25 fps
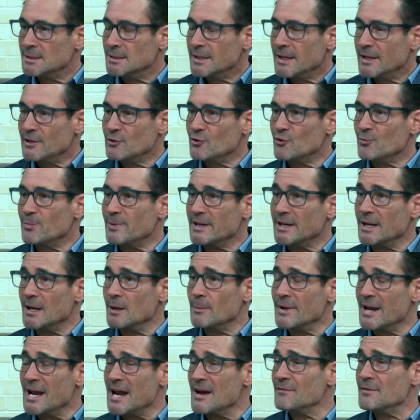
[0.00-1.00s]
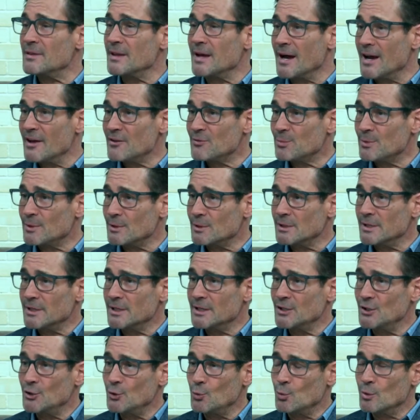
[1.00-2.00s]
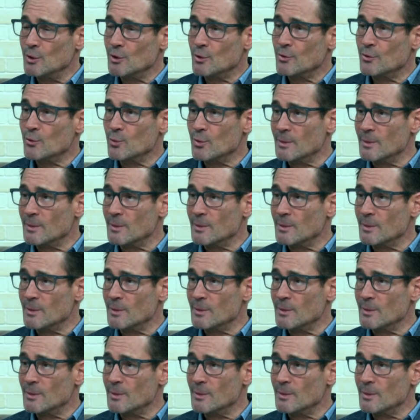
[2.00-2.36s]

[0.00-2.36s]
and you're speaking on behalf of the hospital, and you work with